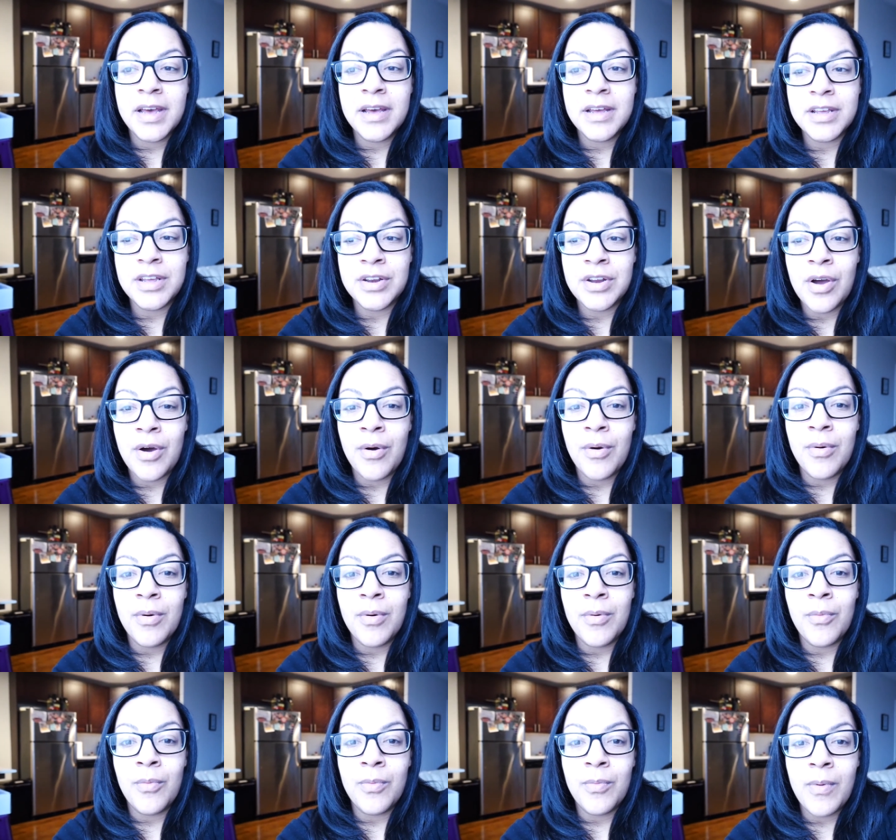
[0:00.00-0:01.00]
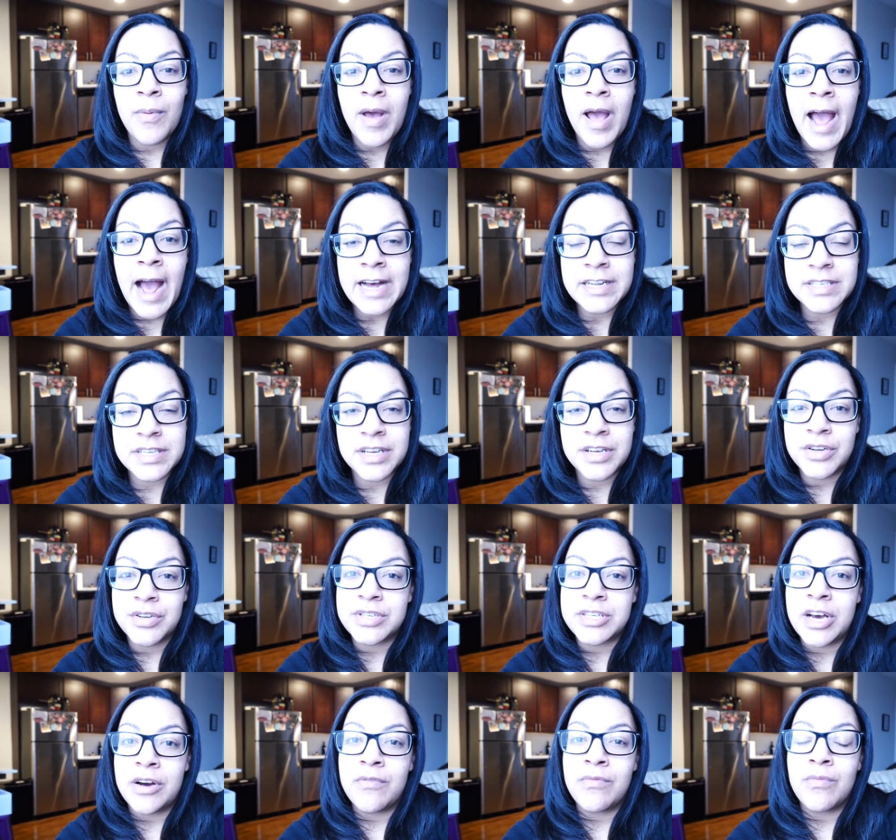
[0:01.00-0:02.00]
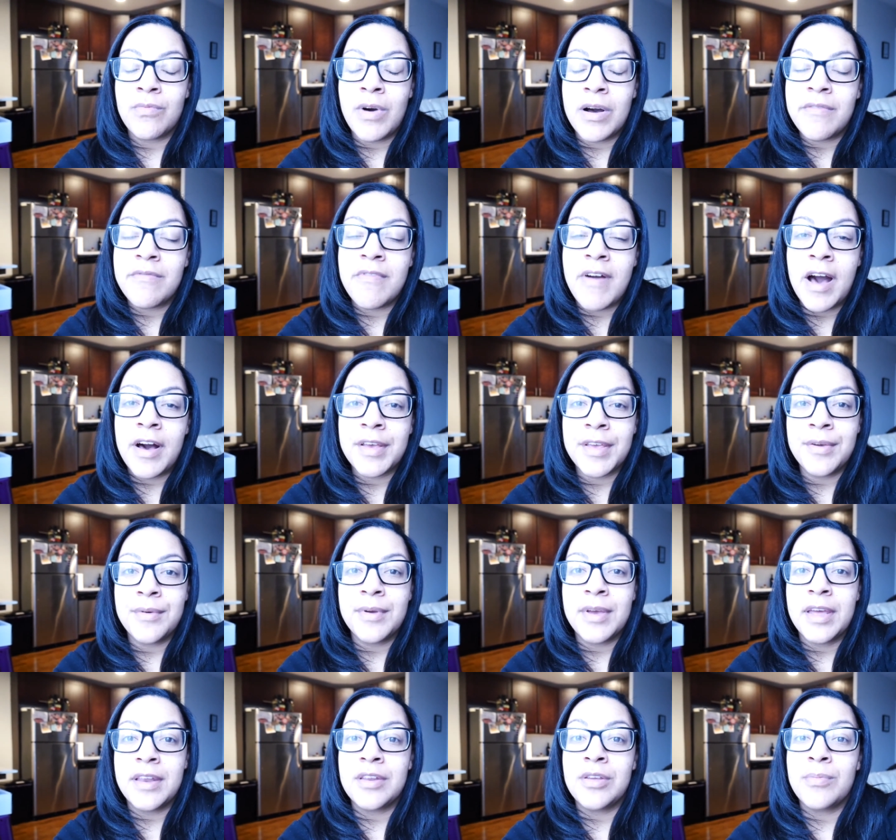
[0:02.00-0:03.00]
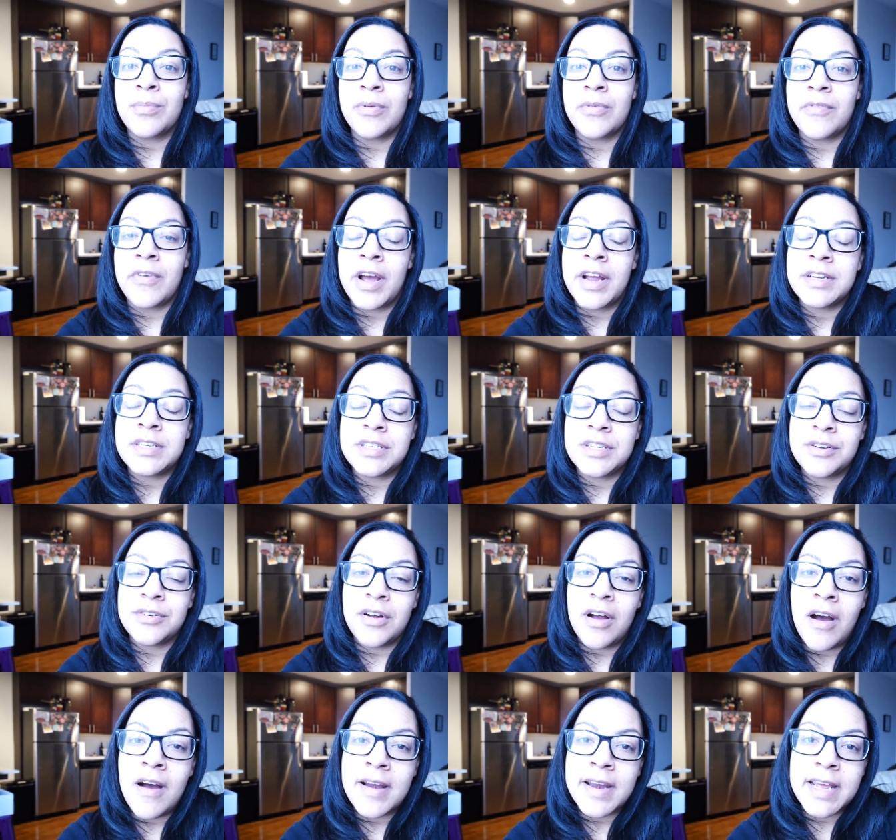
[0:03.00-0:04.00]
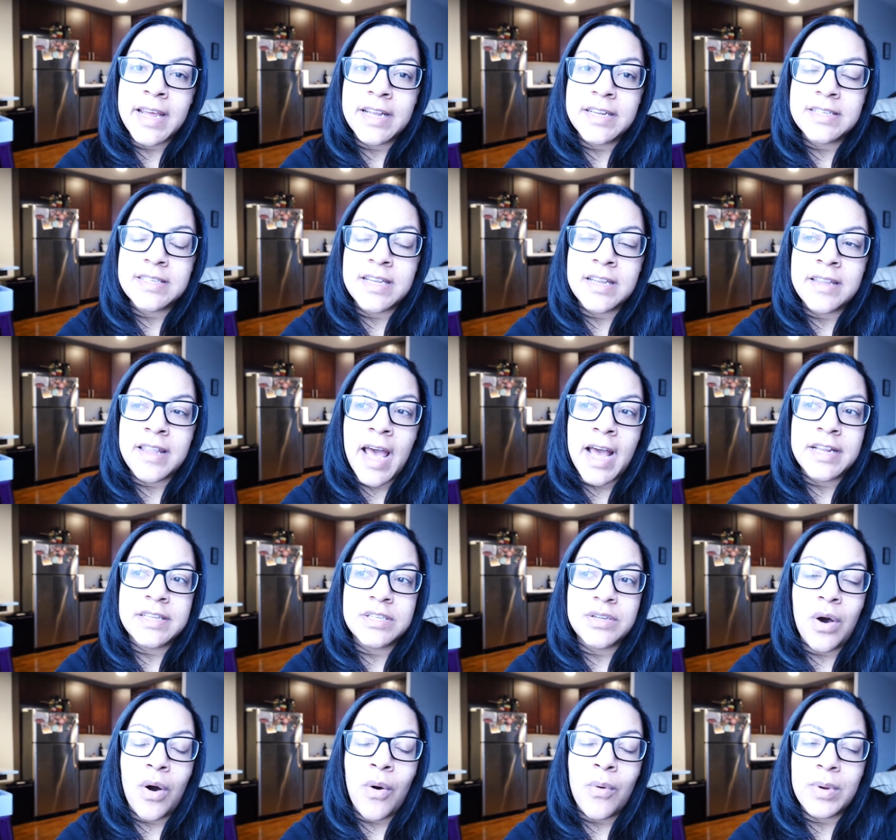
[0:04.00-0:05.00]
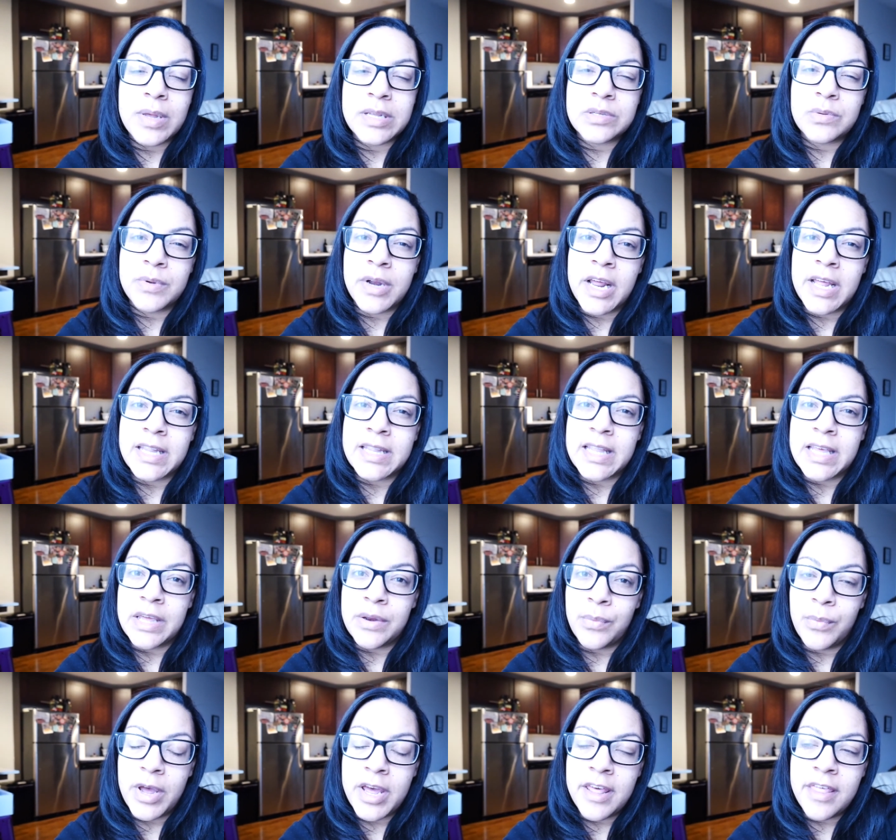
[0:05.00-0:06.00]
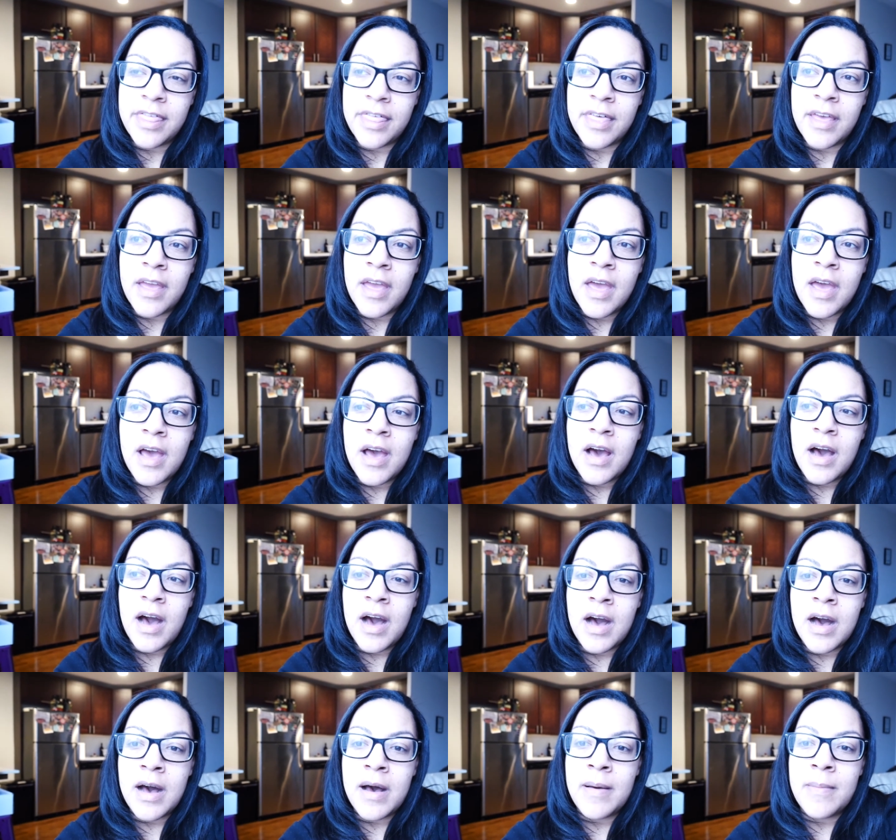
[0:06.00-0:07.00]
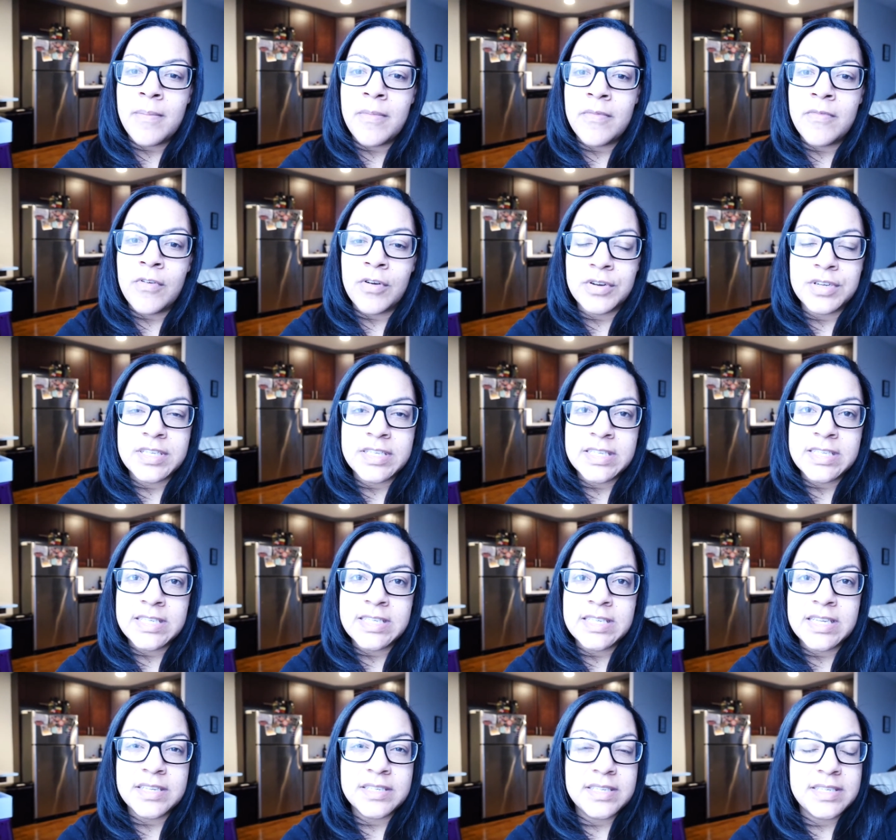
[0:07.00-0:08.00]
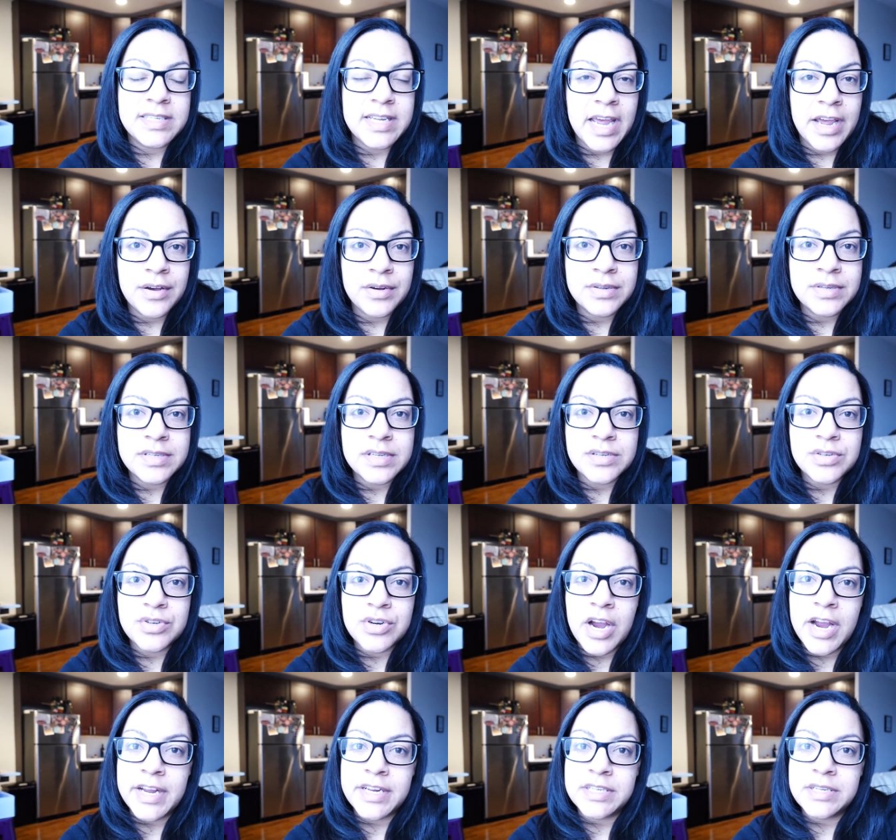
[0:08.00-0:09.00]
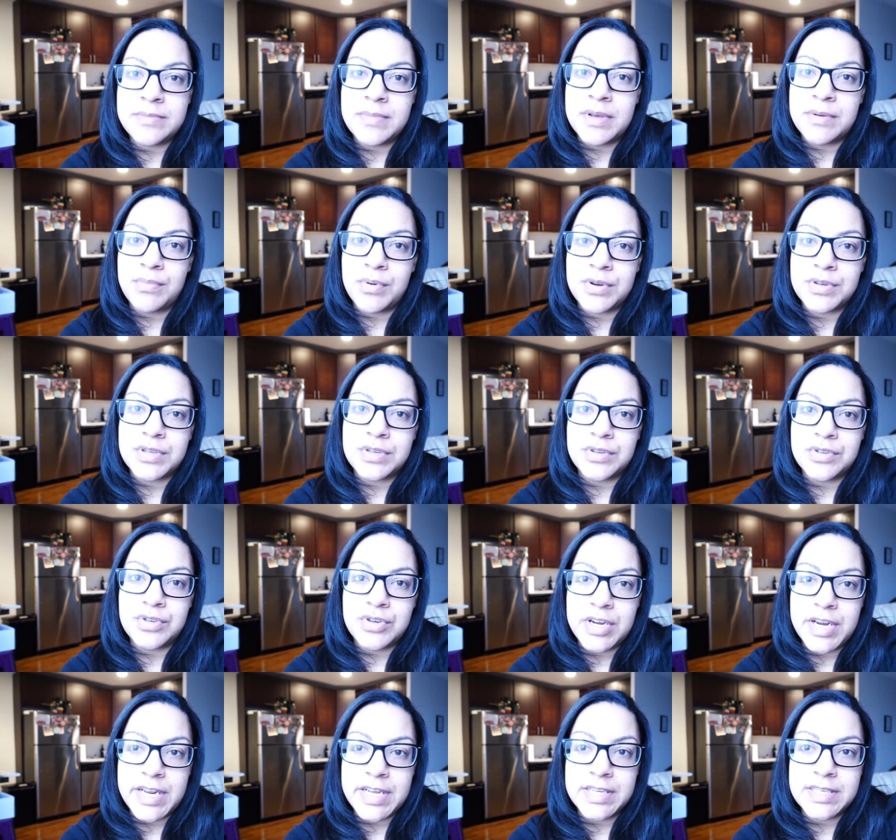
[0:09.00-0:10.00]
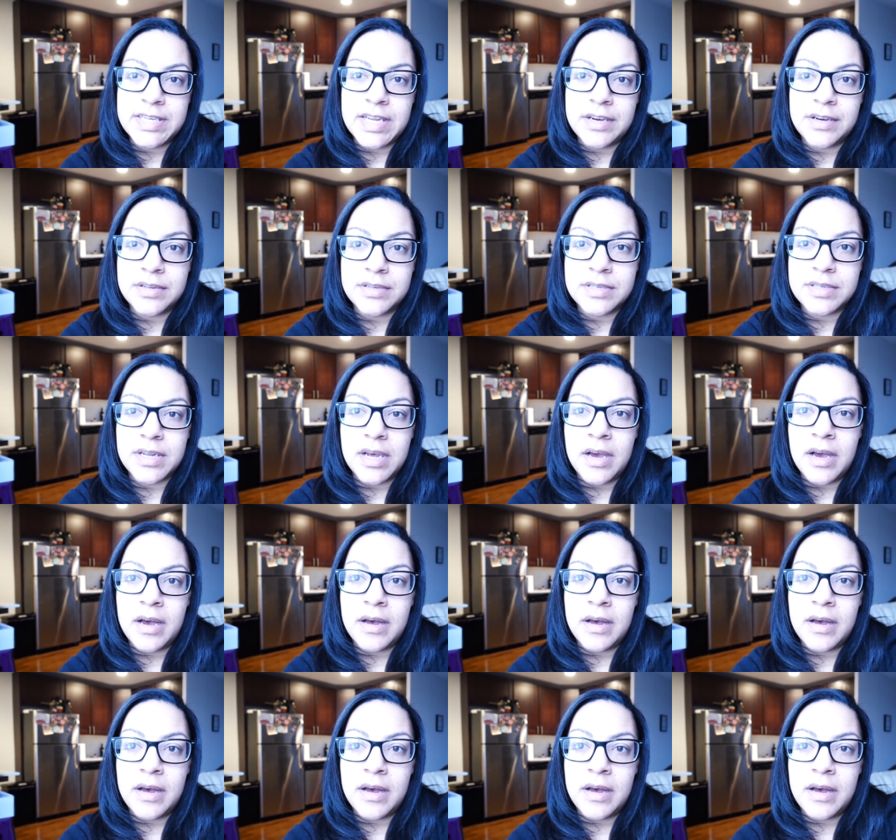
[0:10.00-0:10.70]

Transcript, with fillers: you know, asking yourself, what value can you provide to your audience? And that's always what I lead with. versus sales and trying to make personal training sales,